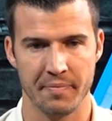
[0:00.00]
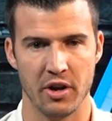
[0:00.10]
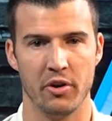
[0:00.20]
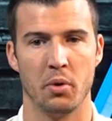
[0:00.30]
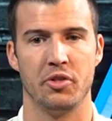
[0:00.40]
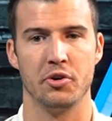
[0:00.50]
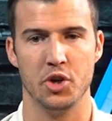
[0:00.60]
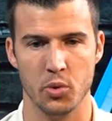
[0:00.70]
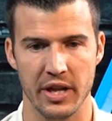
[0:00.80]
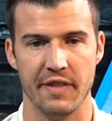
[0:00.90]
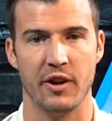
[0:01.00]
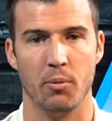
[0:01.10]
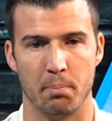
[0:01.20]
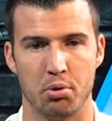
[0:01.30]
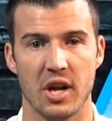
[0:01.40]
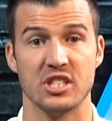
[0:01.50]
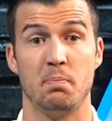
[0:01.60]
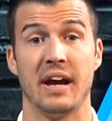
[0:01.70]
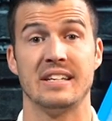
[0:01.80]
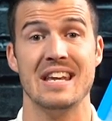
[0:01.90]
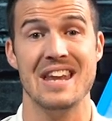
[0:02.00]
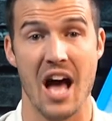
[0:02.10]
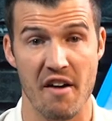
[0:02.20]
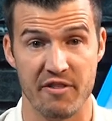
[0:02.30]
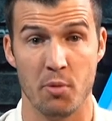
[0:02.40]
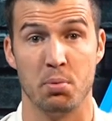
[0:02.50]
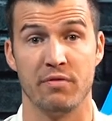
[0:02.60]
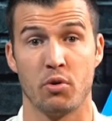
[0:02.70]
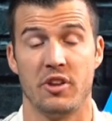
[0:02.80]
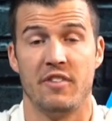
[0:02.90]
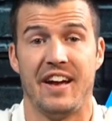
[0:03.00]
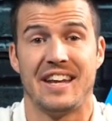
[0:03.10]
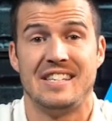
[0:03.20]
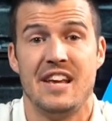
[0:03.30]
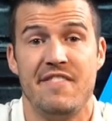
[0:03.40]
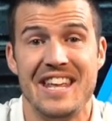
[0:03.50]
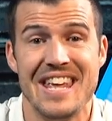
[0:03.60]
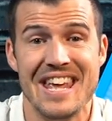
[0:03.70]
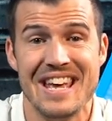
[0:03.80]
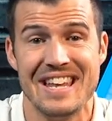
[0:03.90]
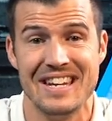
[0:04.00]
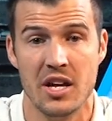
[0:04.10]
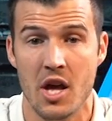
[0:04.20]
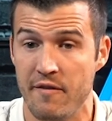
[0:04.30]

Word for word: they don't know what they're doing, and they don't prospect enough, they don't put forth enough activity in.